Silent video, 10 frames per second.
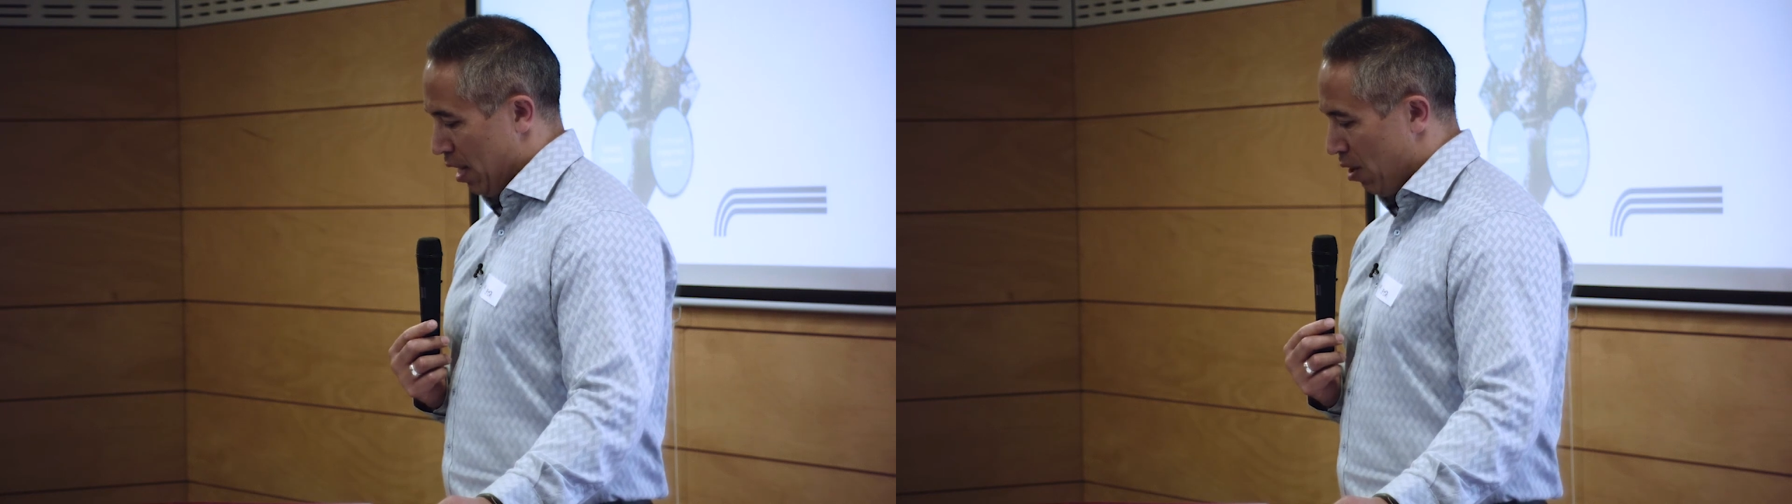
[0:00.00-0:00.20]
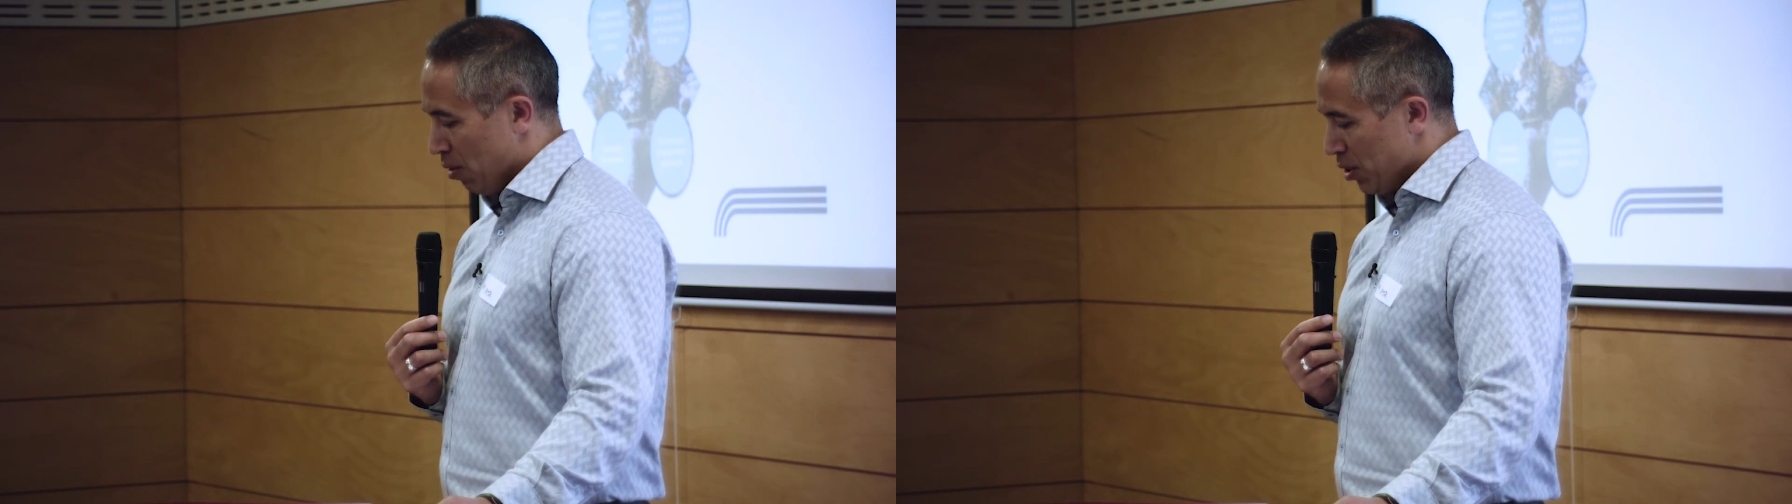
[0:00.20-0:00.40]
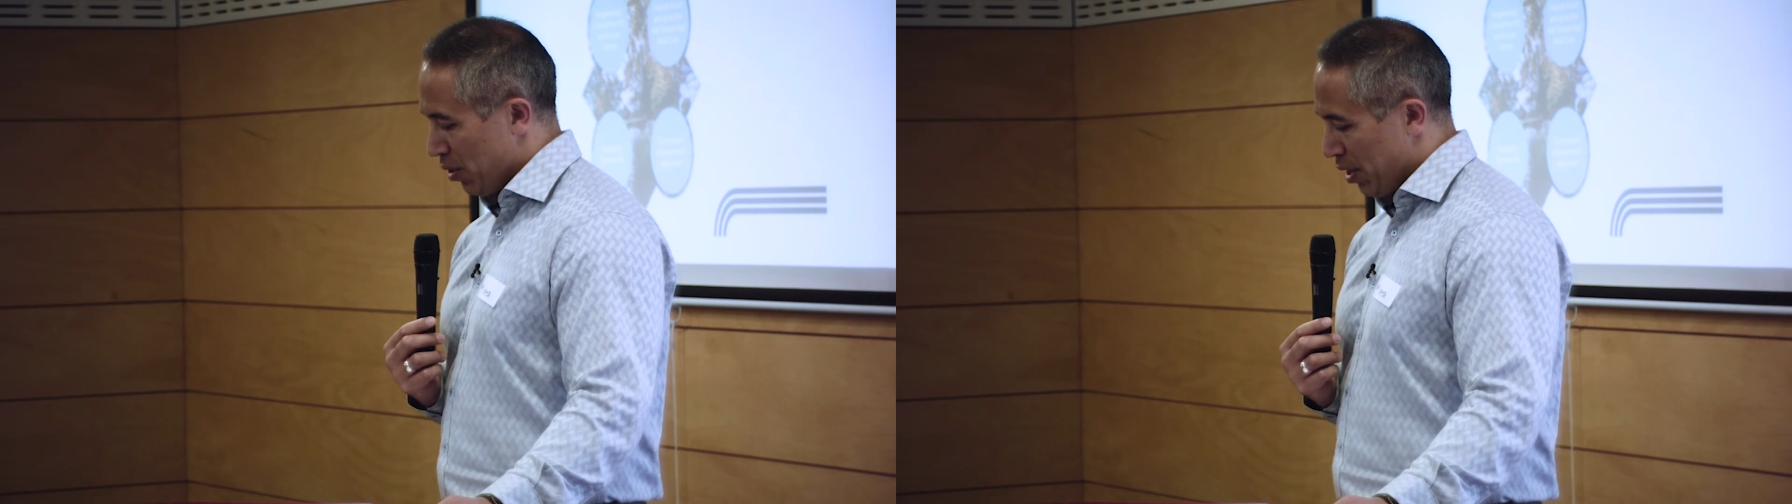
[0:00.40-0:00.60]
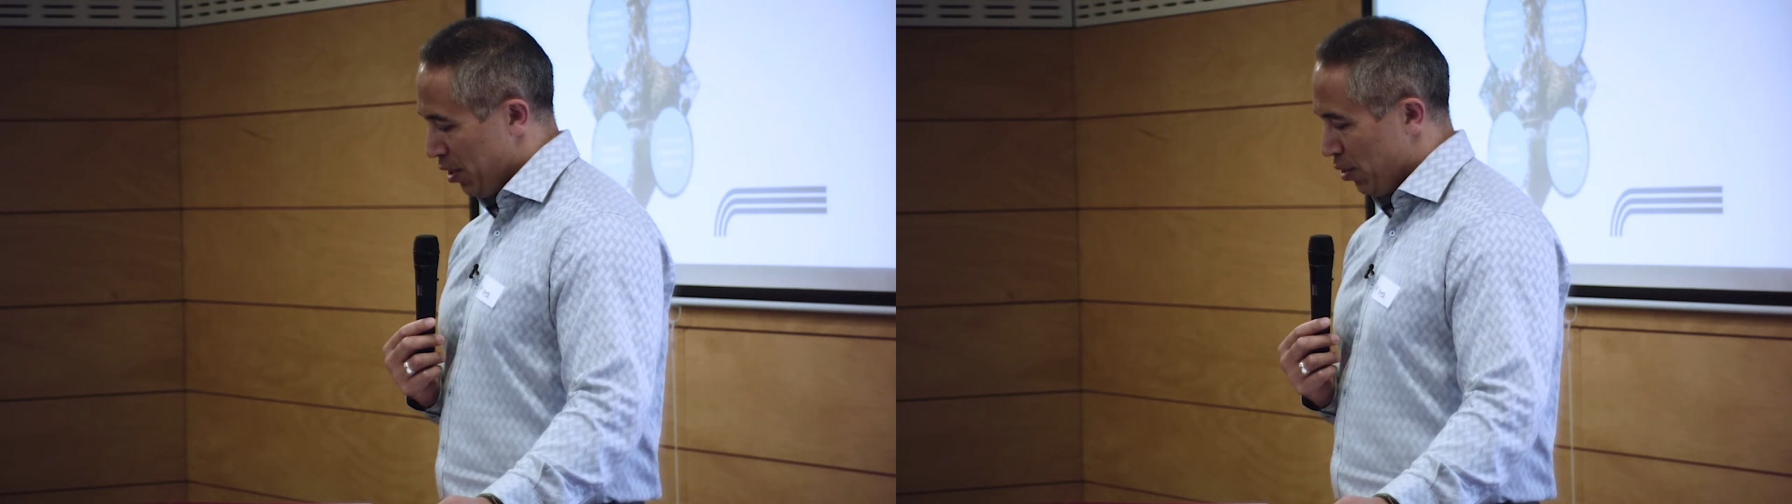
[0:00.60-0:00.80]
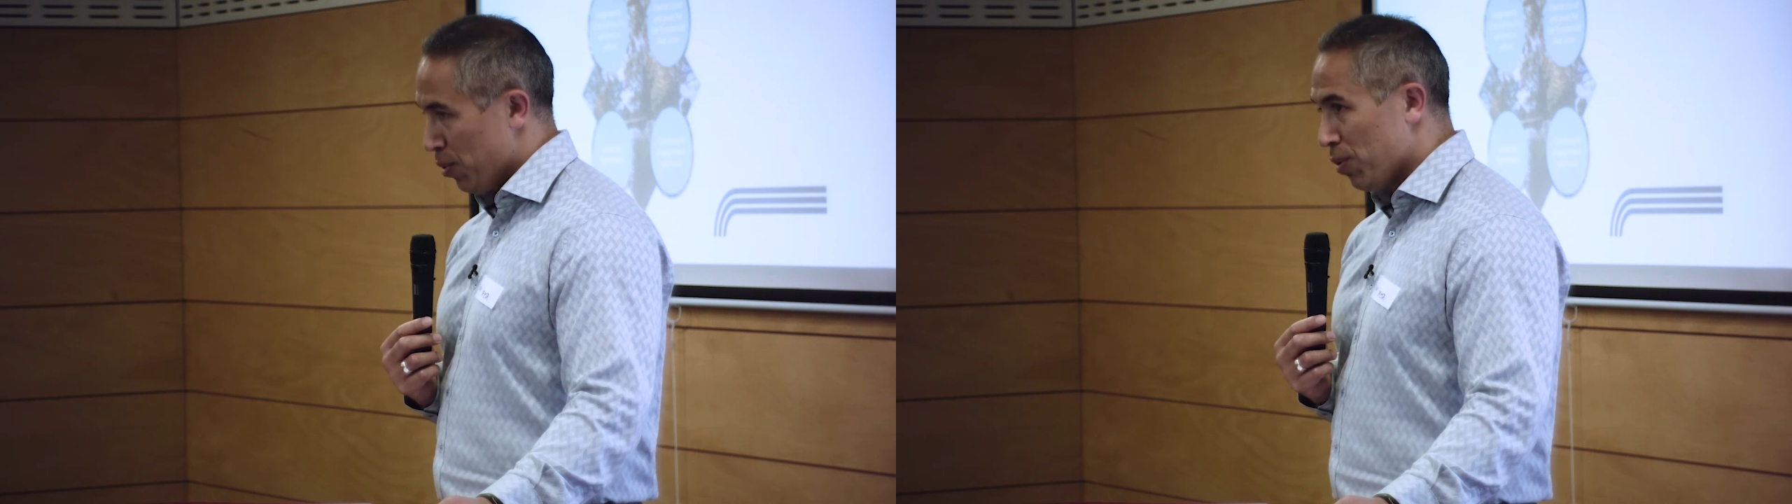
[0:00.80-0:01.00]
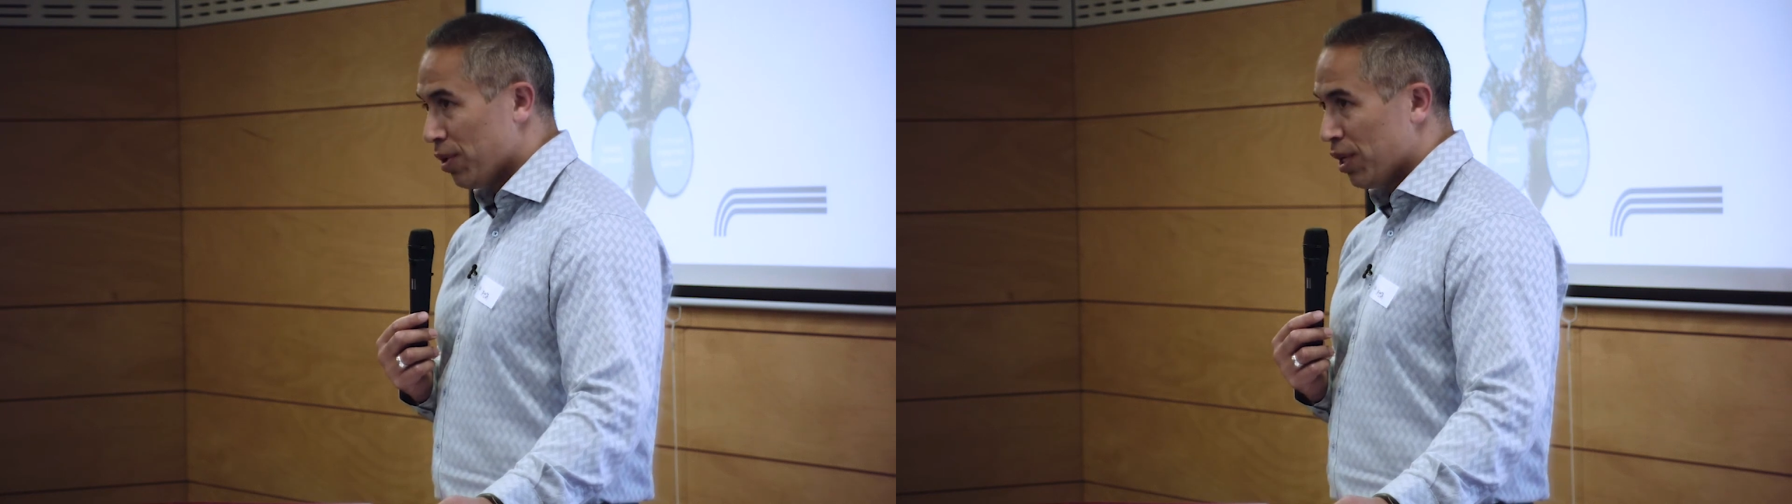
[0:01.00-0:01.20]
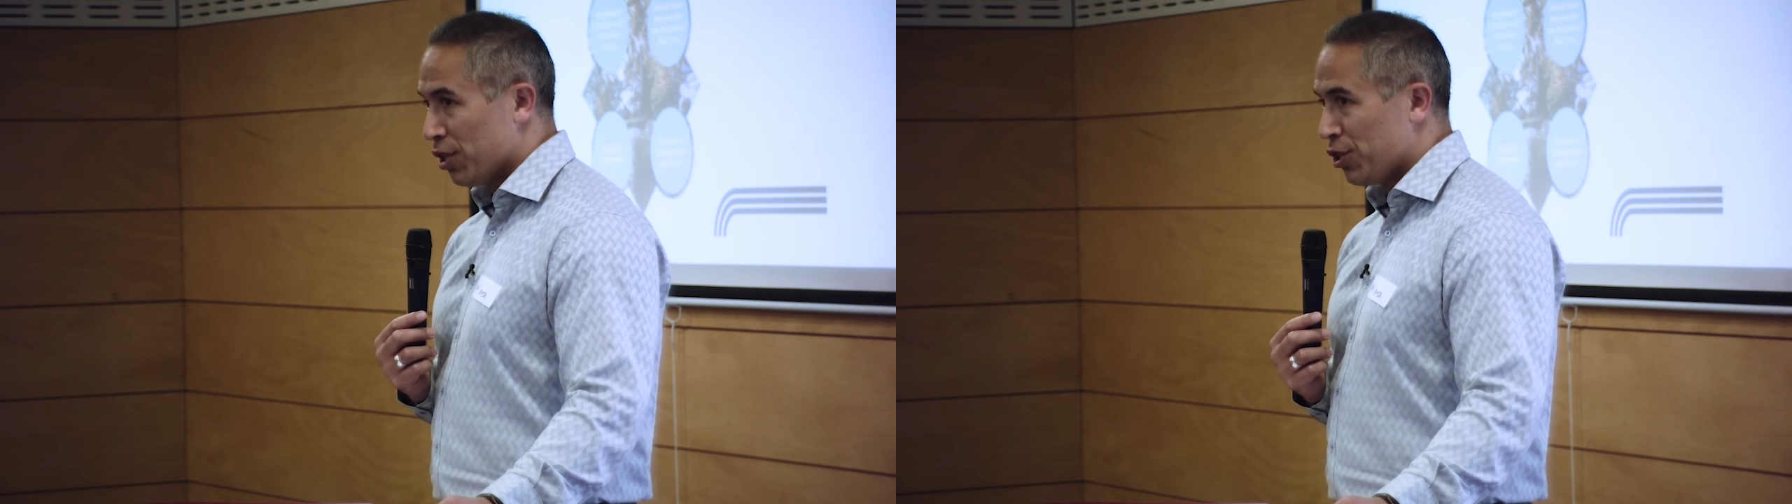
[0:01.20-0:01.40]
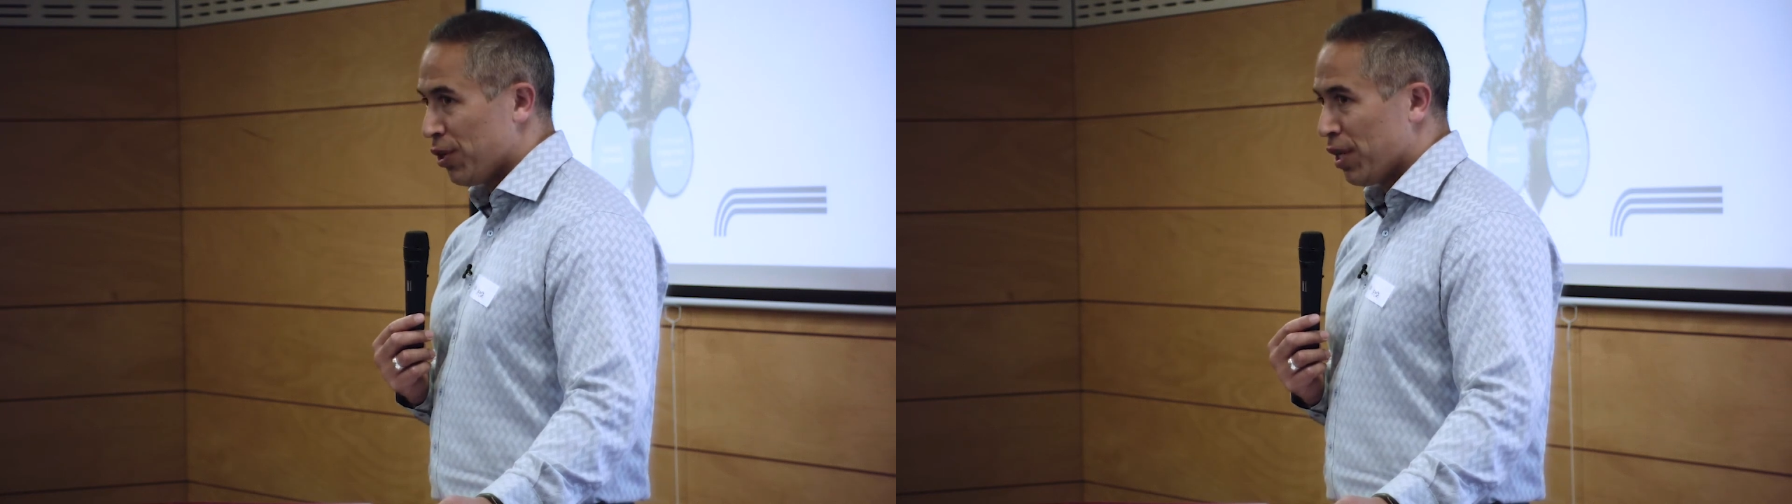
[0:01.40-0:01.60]
alongside you
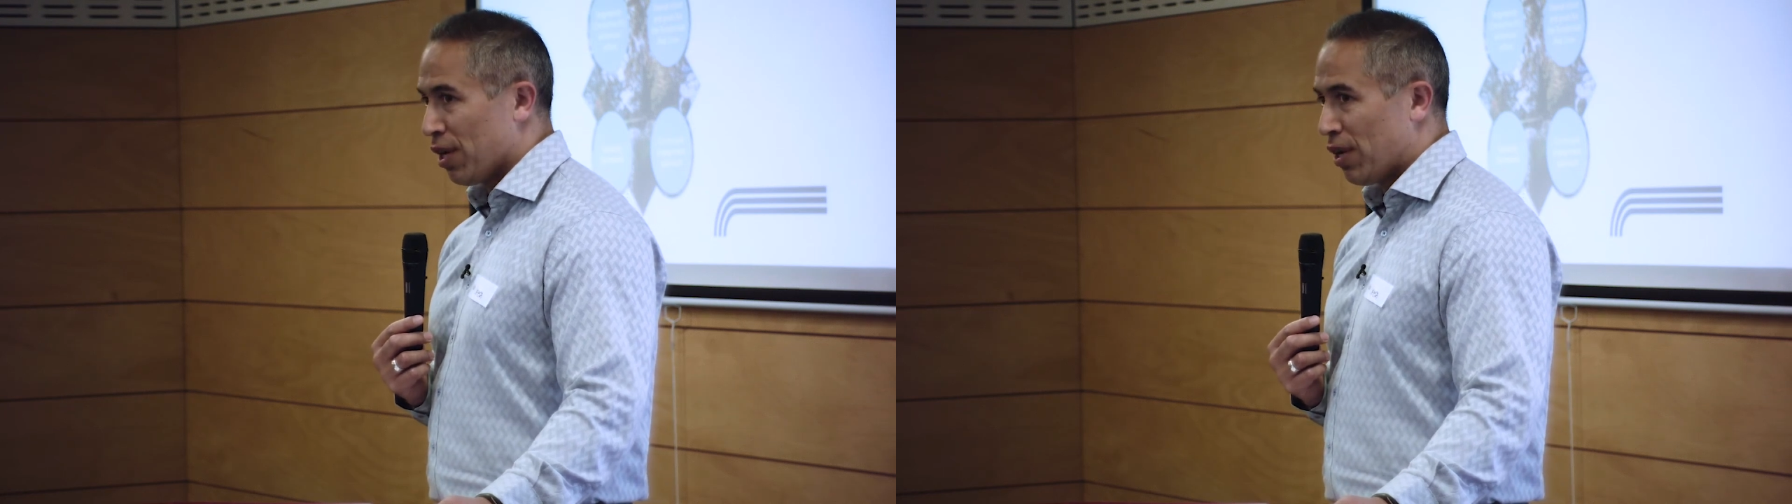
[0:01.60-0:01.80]
in the journey